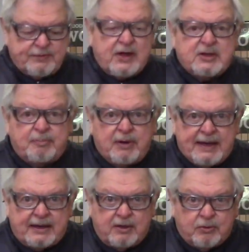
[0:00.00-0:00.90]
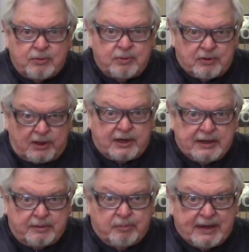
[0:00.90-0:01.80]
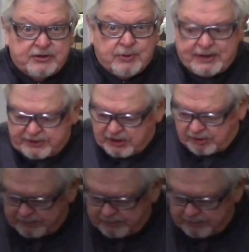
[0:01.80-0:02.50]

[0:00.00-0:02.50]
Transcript: got the blank. Literally, the blank's ready to go.